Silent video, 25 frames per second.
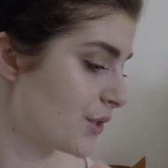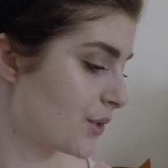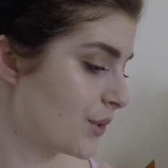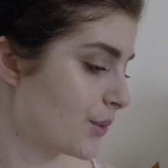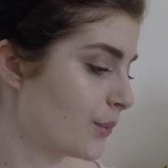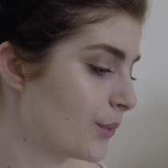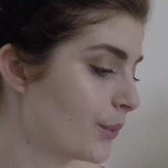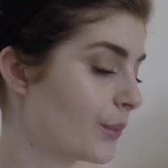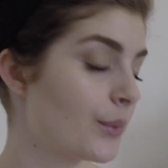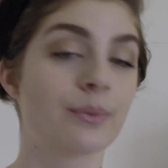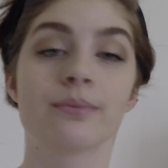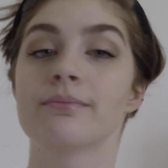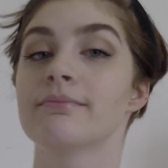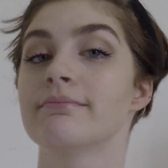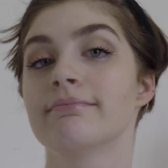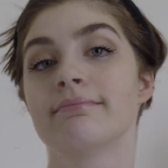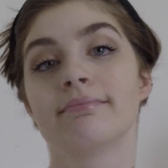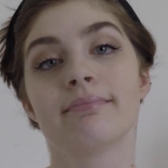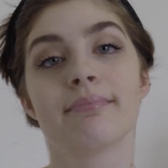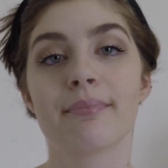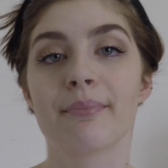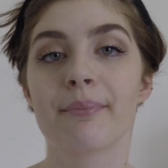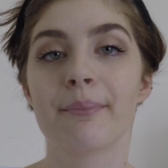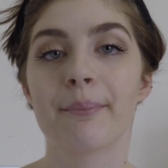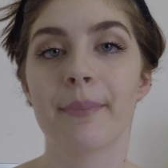to
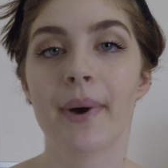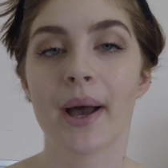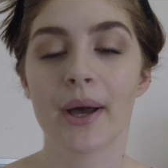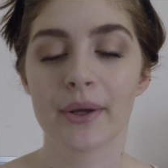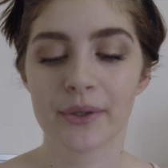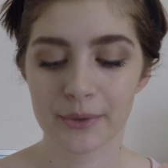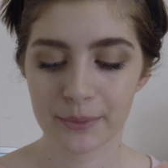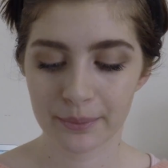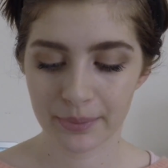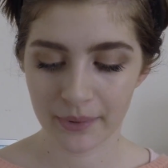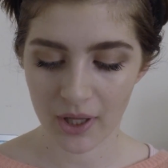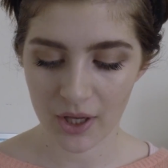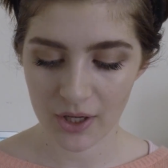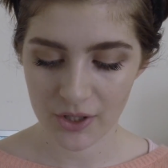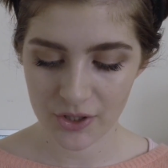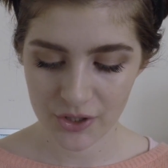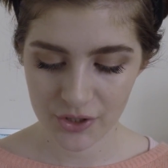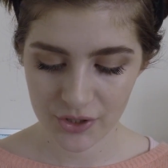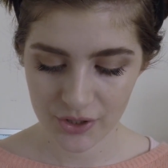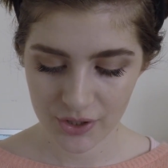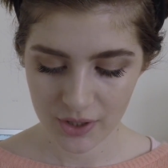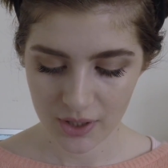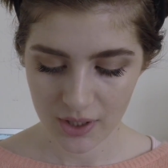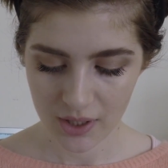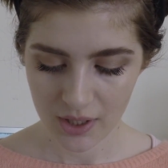powder
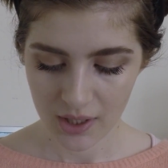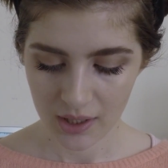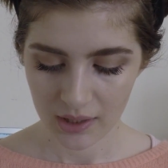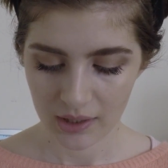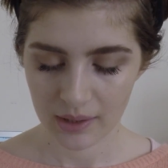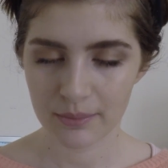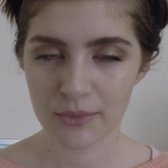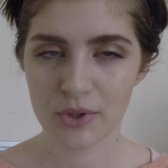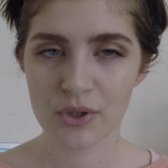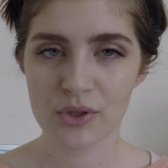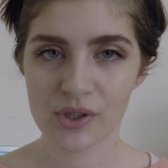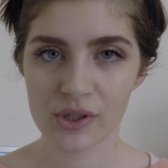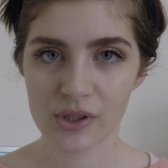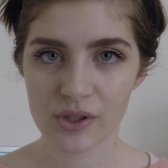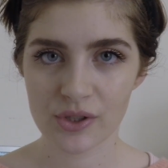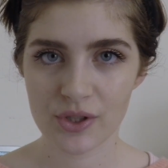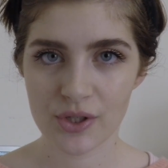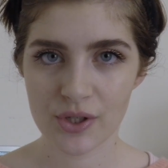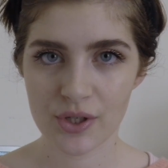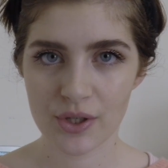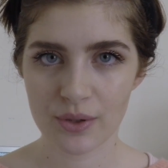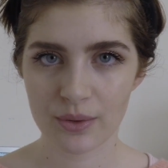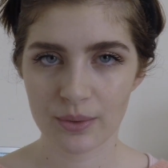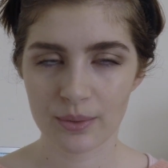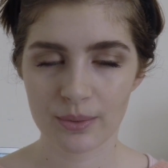blush. And I'm using
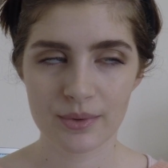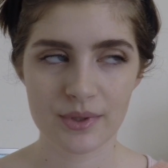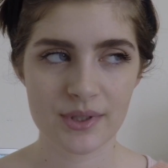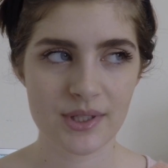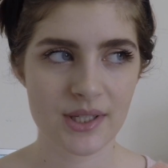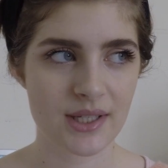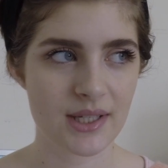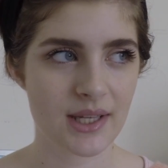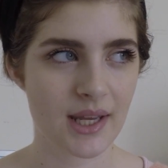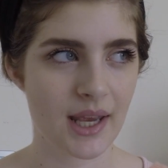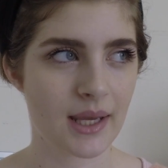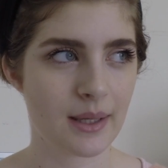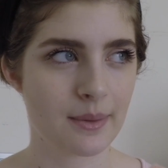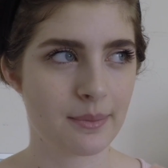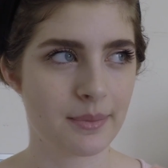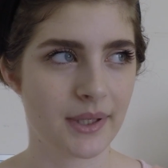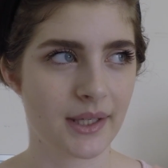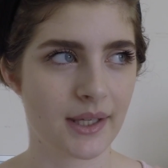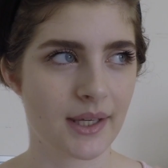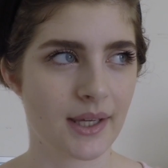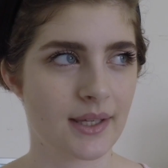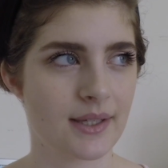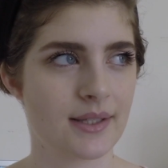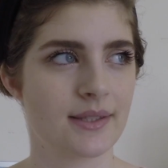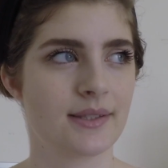2 today
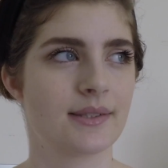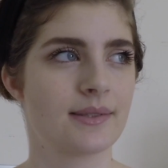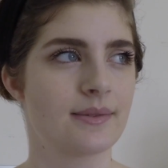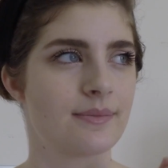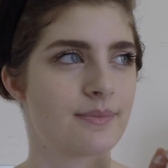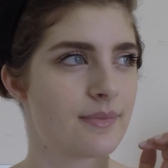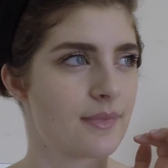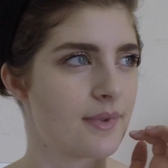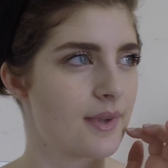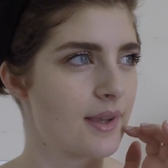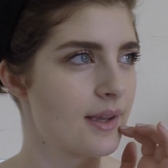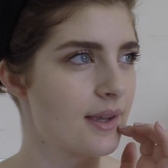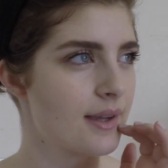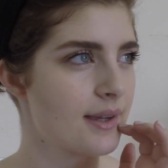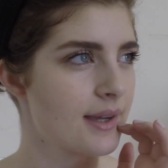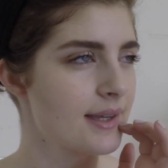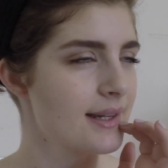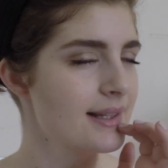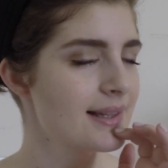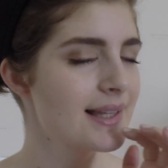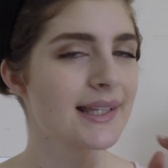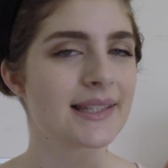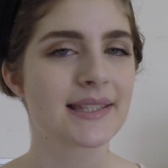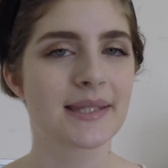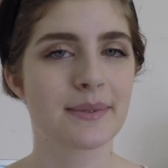because I
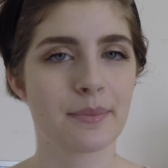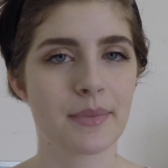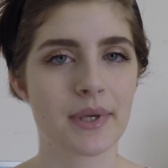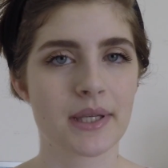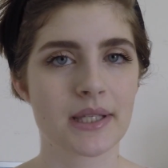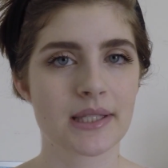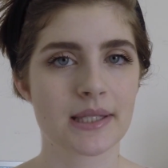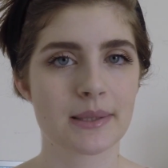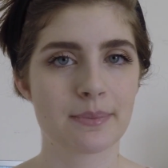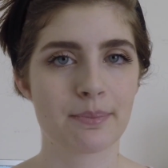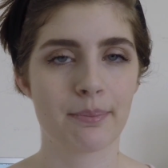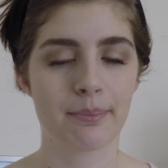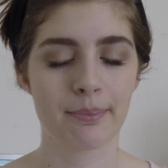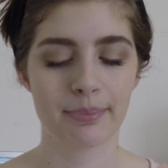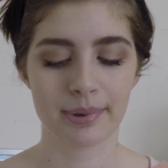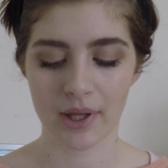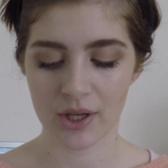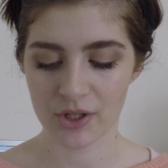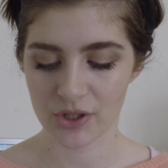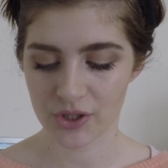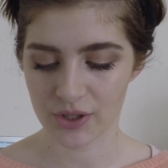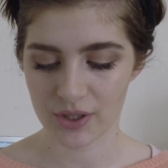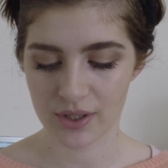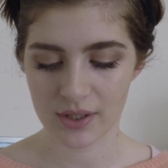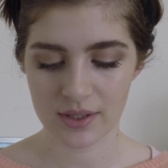kind of like to mix
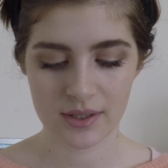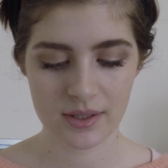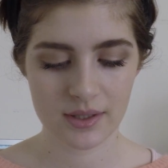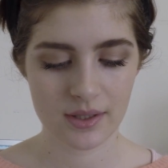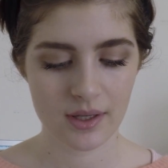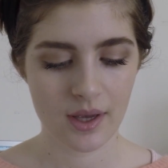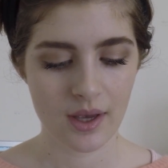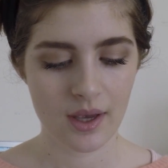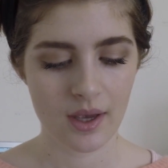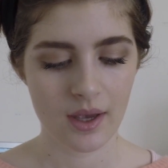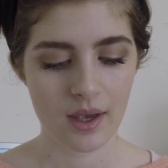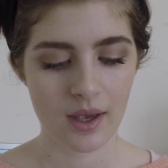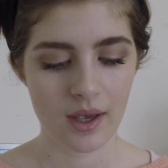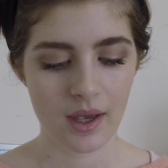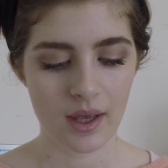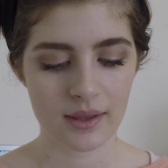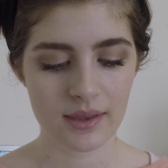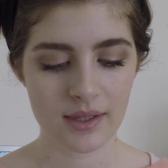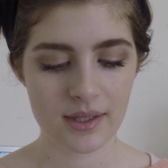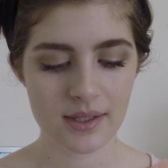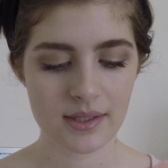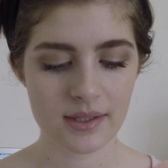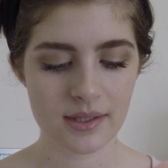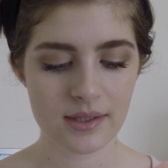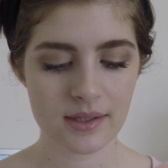blushes.
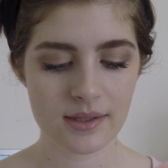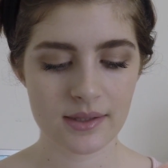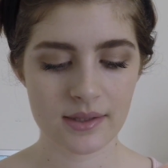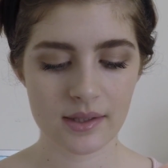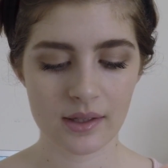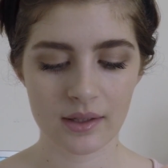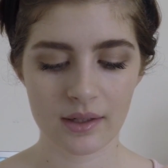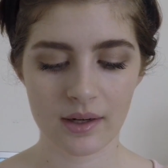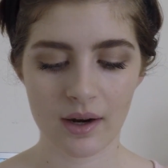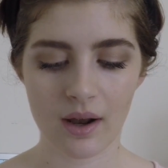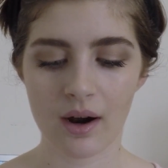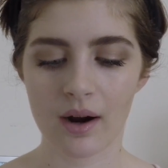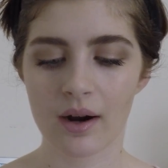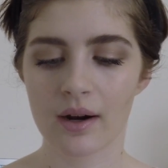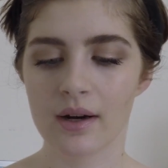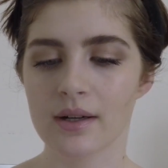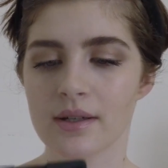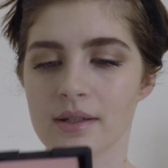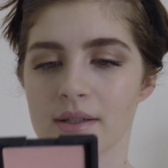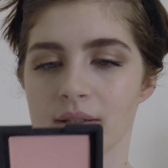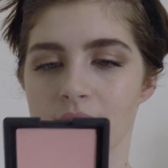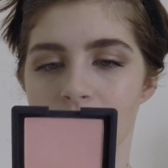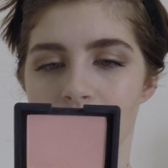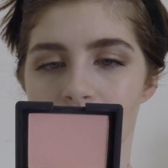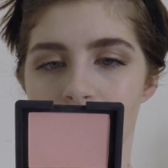And this is the
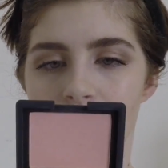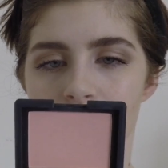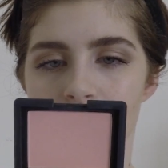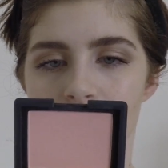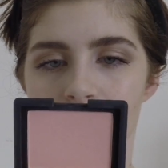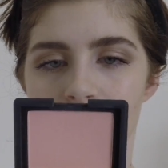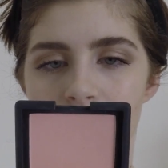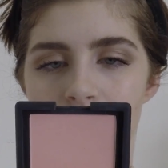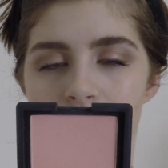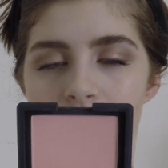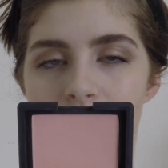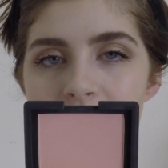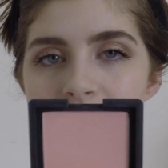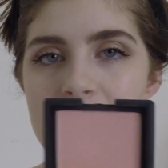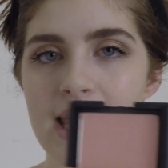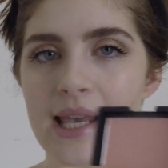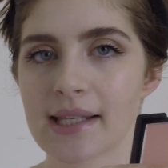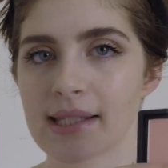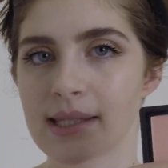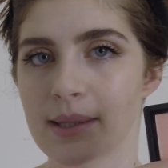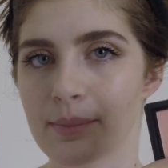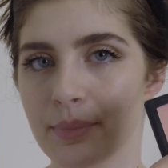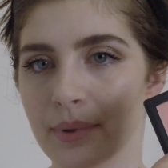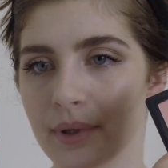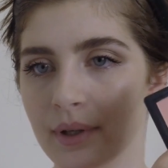NARS
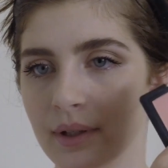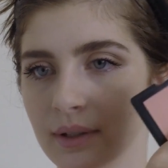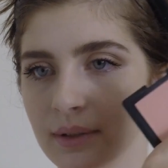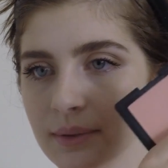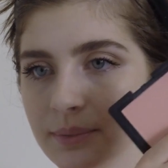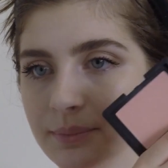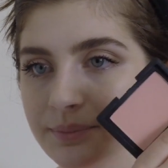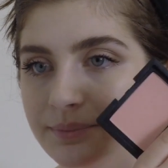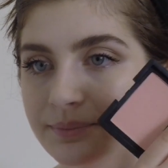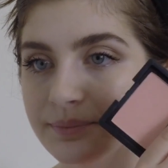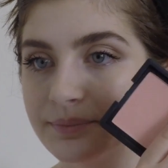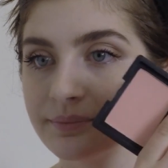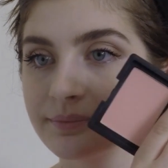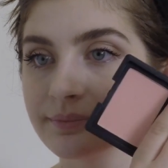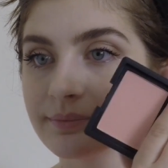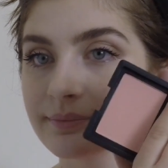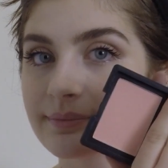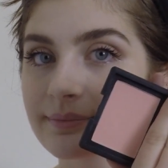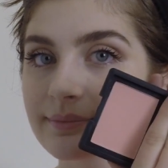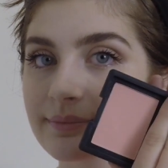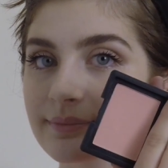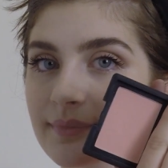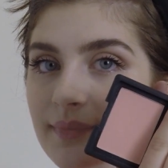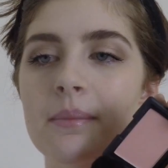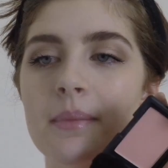Sex Appeal.
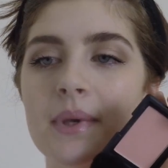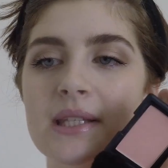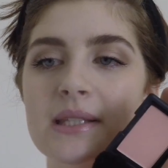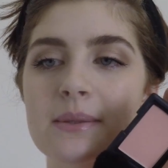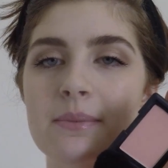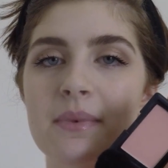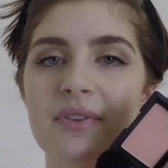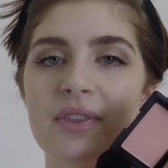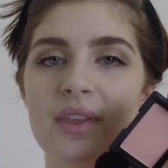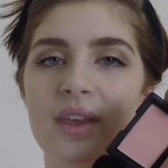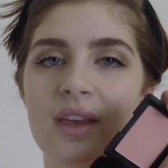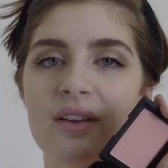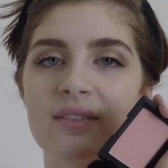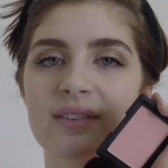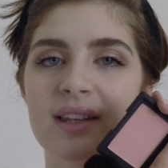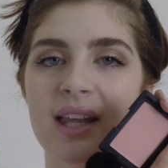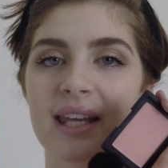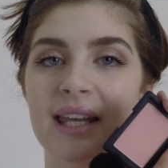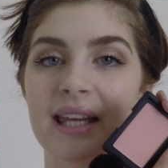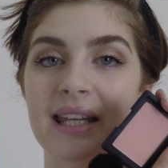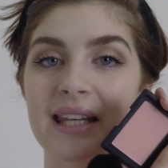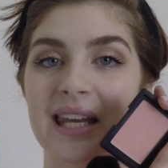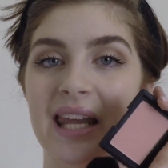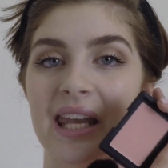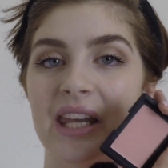It makes me think of
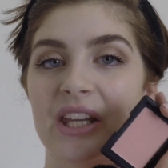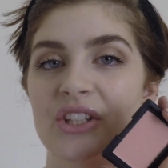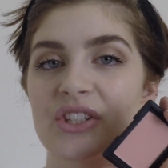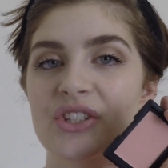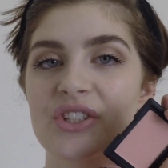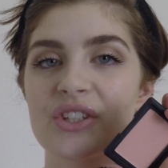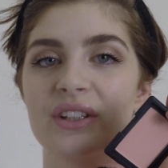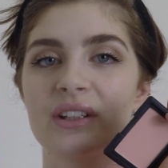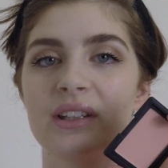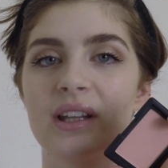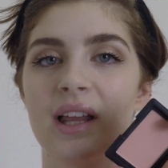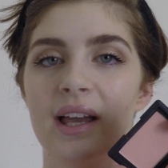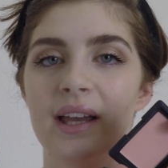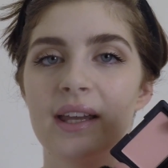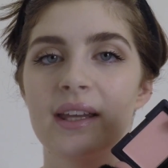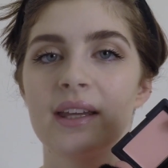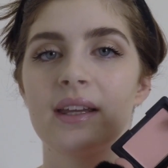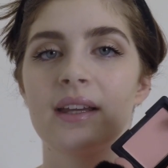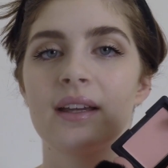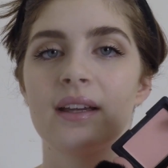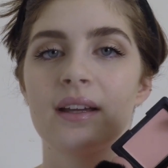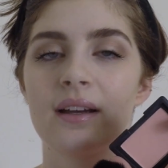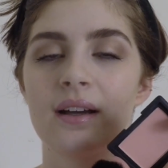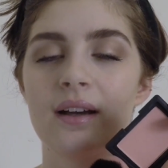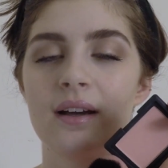like an angel-like